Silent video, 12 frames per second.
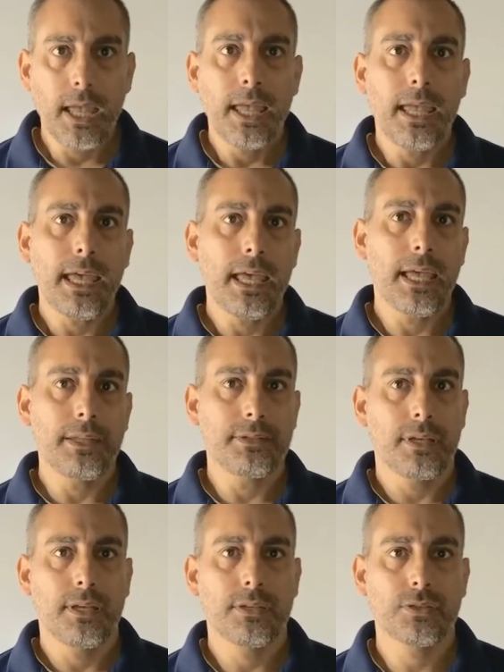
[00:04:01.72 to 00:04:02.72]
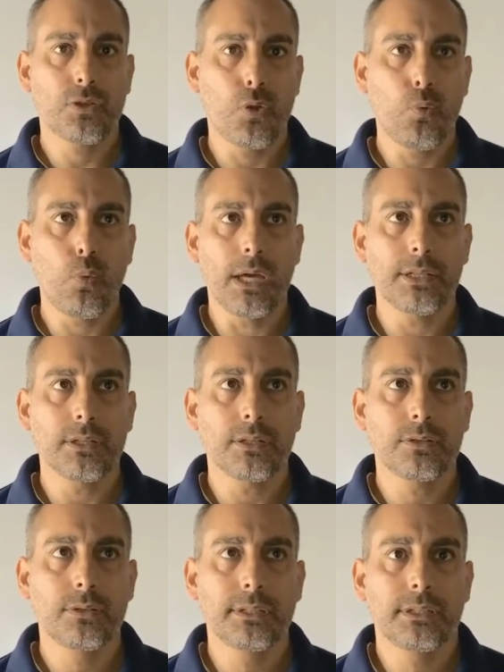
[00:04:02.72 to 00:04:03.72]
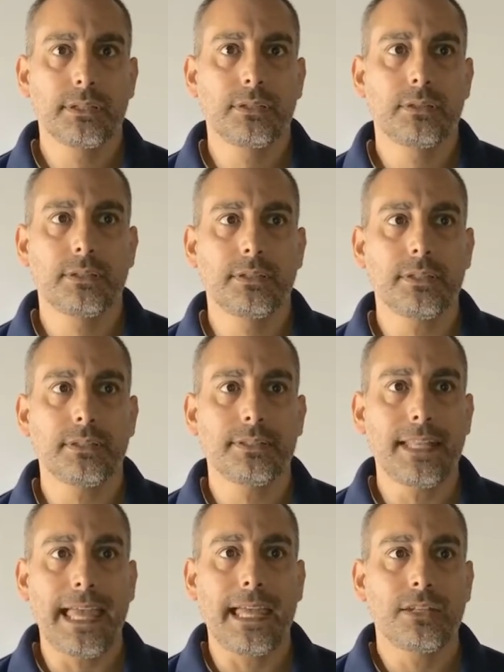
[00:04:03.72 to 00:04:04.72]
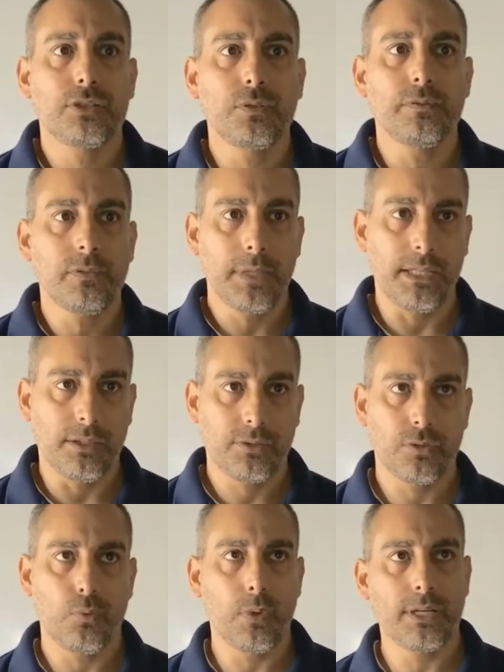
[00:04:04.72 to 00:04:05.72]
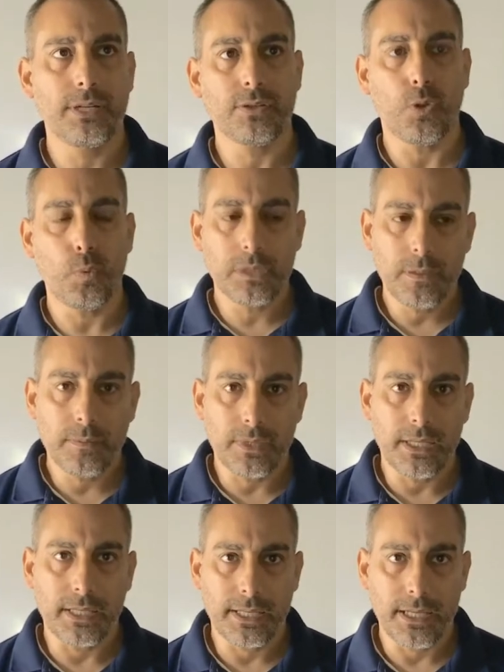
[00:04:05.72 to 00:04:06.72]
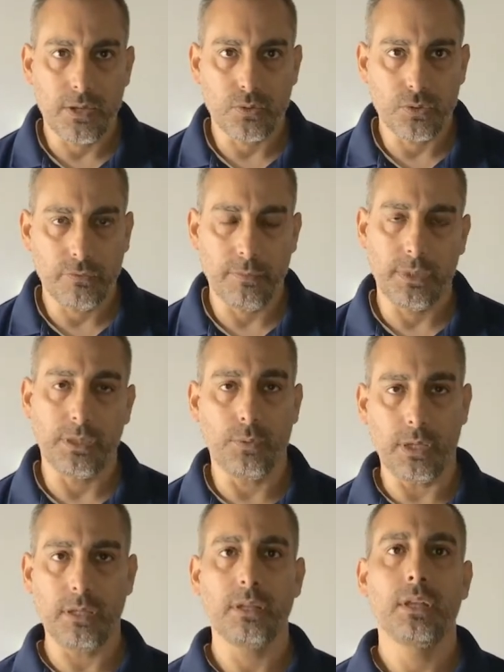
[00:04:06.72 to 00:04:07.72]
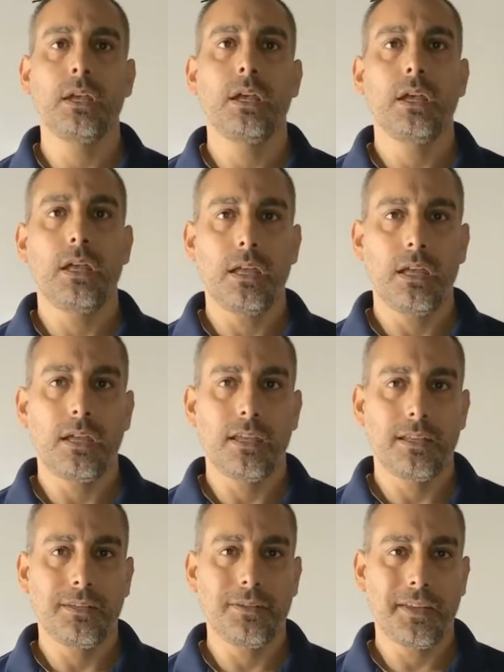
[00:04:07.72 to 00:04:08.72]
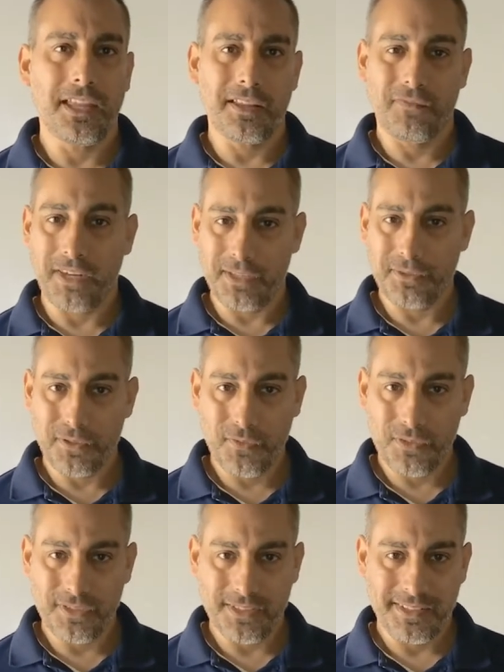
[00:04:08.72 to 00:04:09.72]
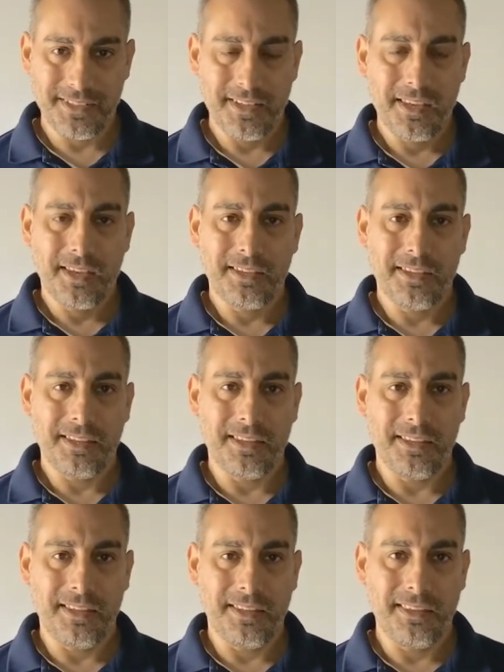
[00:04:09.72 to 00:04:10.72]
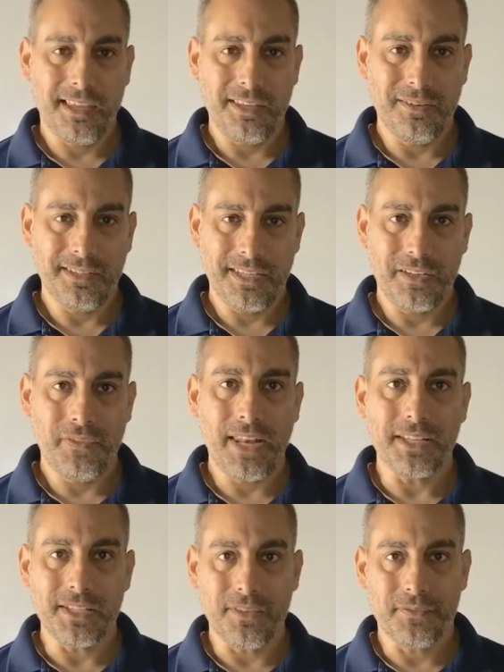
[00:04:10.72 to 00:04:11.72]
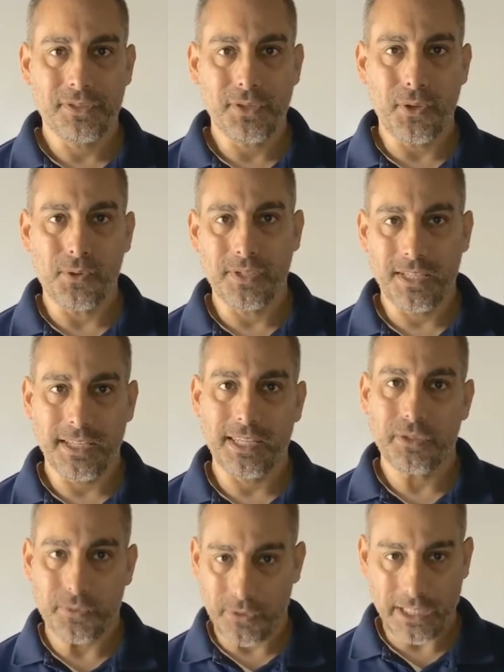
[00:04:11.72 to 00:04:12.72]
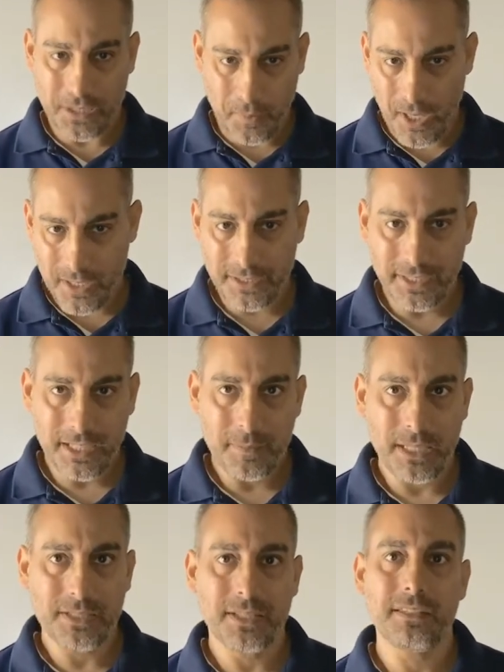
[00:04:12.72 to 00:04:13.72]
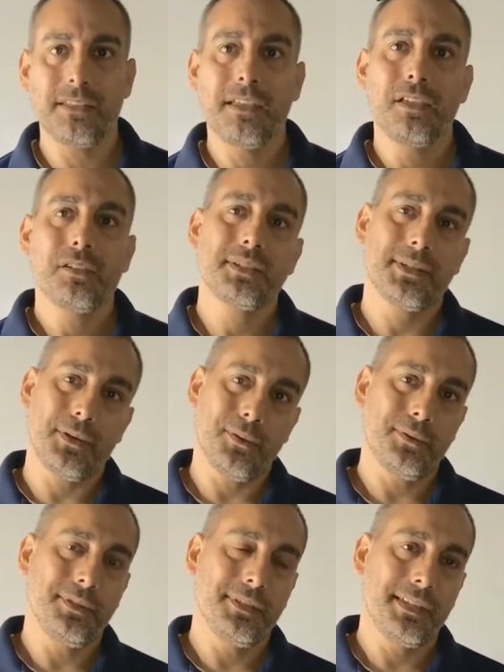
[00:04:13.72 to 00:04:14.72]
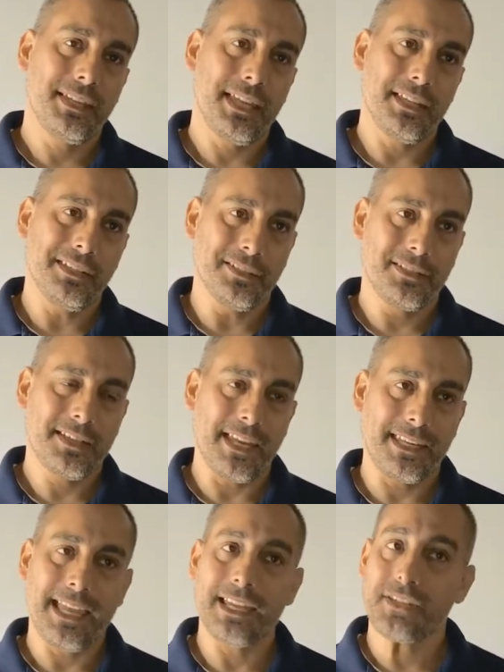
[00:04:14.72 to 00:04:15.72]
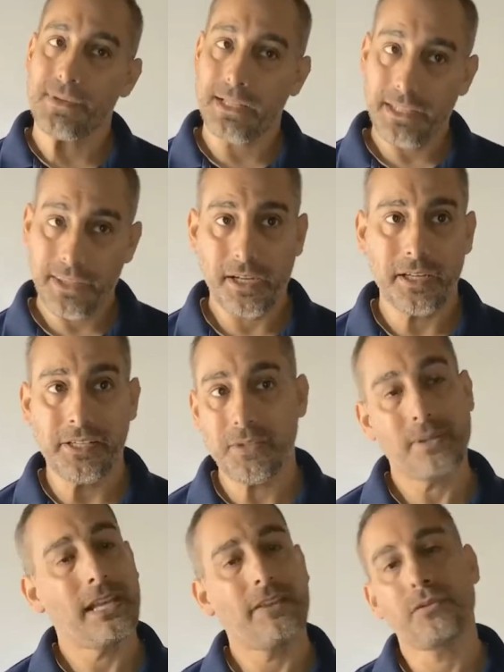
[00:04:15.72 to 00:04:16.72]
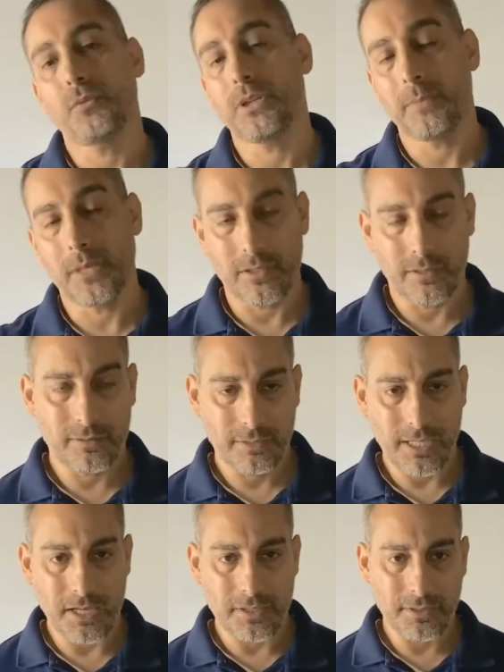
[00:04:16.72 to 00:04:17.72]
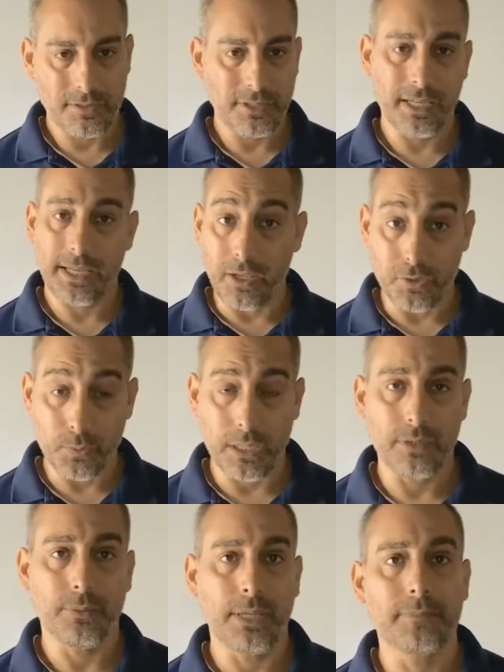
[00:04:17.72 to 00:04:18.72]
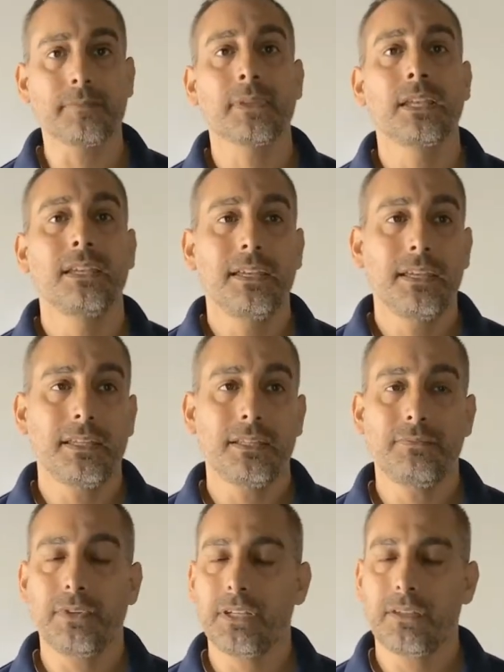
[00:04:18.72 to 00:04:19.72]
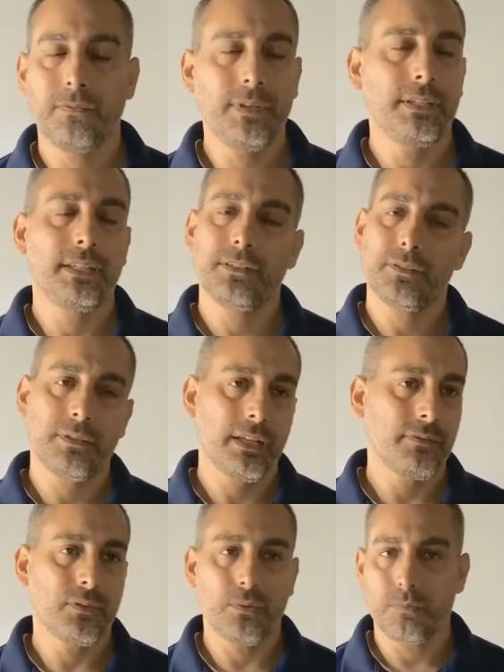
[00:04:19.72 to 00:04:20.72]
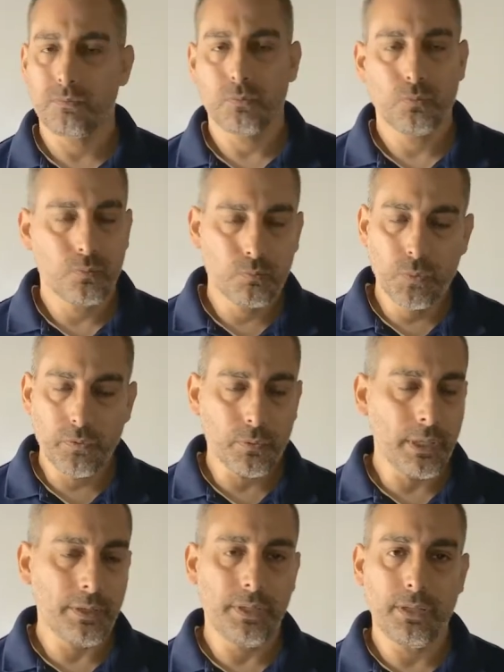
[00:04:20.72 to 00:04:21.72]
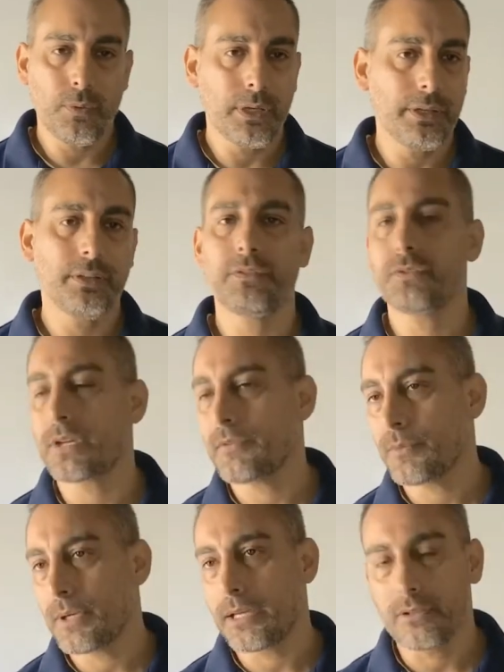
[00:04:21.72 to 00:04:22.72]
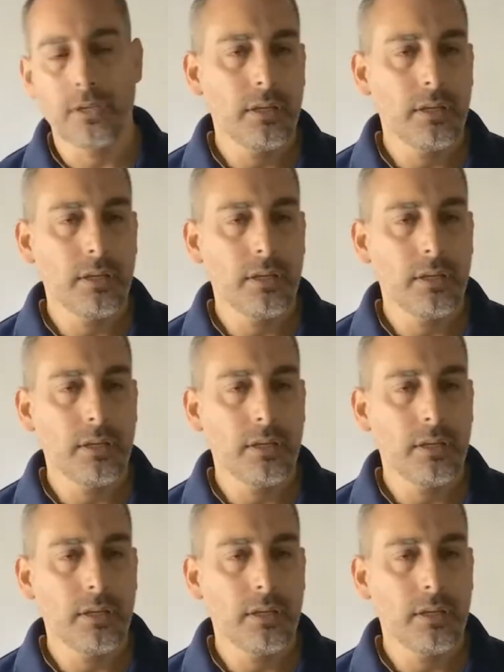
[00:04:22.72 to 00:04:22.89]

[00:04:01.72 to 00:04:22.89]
And so what does that do for me? So what does opening an account do for me? Well, you get financial services that you can take advantage of. So you can get the direct deposit that I mentioned. So you can get your check cashed directly there, and you don't have to worry about cashing your check elsewhere, right? Very convenient. You don't have to move around anywhere. You don't have to drive around.